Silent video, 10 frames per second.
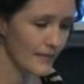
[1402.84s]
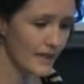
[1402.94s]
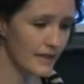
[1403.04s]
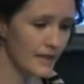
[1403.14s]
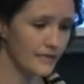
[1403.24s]

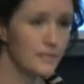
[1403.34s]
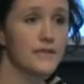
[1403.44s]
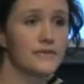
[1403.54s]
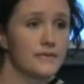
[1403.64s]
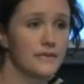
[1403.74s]
of a
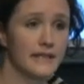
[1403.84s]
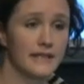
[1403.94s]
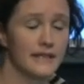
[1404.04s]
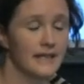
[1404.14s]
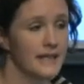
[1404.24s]
missionary
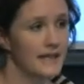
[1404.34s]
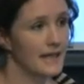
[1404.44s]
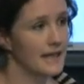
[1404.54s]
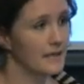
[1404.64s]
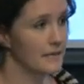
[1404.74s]

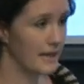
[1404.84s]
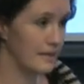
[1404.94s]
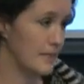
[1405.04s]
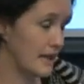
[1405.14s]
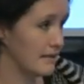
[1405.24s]
and
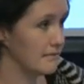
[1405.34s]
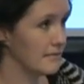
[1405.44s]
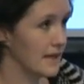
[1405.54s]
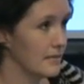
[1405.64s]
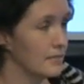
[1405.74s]

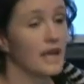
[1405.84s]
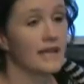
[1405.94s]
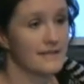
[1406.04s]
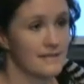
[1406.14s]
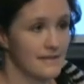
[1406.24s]
been
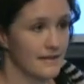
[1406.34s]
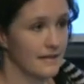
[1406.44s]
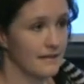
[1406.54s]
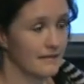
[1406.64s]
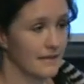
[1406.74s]
practised
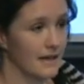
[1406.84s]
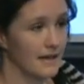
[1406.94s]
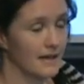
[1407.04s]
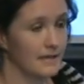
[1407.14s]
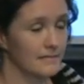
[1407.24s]
in
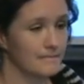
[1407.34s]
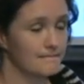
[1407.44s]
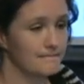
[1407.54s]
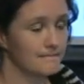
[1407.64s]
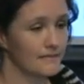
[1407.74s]

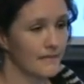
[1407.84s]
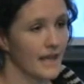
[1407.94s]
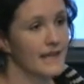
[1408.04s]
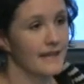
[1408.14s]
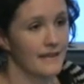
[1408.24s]

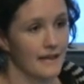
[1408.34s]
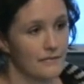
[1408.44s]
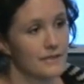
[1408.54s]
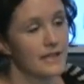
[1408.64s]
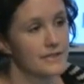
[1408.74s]
that
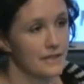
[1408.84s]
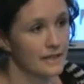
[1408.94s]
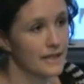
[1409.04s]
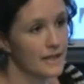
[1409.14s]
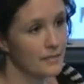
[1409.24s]
region.
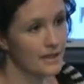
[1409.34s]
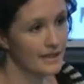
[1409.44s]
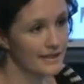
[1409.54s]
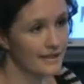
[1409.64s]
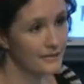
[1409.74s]
But
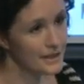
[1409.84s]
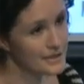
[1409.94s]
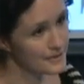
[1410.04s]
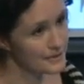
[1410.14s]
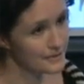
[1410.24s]
in the region
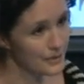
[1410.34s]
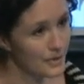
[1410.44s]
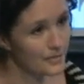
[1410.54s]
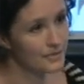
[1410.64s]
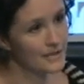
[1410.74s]
it was
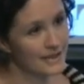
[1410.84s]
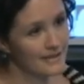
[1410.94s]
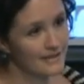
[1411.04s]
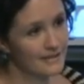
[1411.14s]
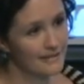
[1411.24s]
from,
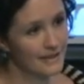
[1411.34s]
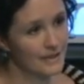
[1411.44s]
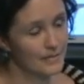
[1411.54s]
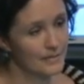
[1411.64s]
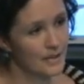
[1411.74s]
in
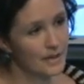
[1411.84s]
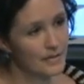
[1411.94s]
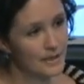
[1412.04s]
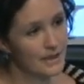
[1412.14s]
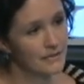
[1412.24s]

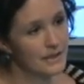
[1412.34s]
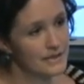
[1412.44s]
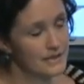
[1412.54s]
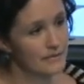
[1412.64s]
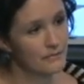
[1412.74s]
Barma
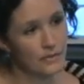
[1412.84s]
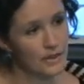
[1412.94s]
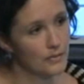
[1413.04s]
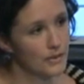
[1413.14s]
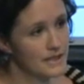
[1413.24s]
region,
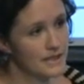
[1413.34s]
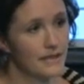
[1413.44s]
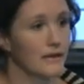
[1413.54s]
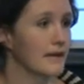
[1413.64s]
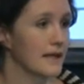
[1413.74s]
we didn't
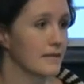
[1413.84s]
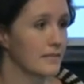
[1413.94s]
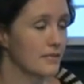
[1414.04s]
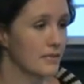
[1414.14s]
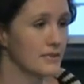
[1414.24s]
know how to
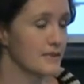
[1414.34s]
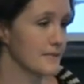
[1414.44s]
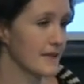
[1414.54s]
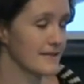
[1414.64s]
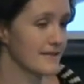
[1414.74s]
produce
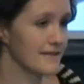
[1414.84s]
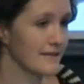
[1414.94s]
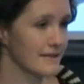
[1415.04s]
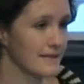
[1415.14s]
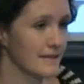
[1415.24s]
baskets like
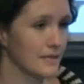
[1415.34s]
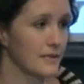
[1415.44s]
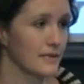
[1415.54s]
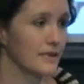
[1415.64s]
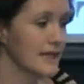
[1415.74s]
this
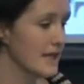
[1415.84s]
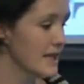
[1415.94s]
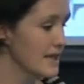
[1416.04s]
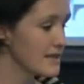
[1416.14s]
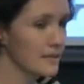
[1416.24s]
anymore.
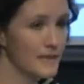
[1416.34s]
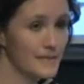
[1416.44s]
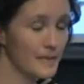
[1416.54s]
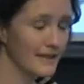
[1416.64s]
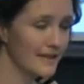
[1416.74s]
So we
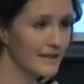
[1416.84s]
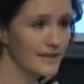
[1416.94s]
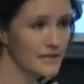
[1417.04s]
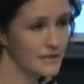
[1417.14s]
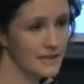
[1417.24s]
spent nearly
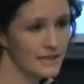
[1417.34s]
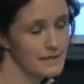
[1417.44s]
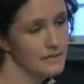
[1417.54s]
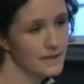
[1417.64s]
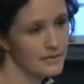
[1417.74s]
2 years
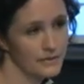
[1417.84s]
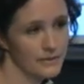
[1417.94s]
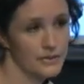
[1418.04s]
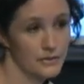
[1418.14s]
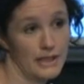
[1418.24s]
looking for
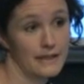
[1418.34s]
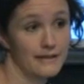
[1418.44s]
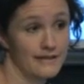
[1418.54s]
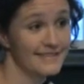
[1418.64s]
a trainer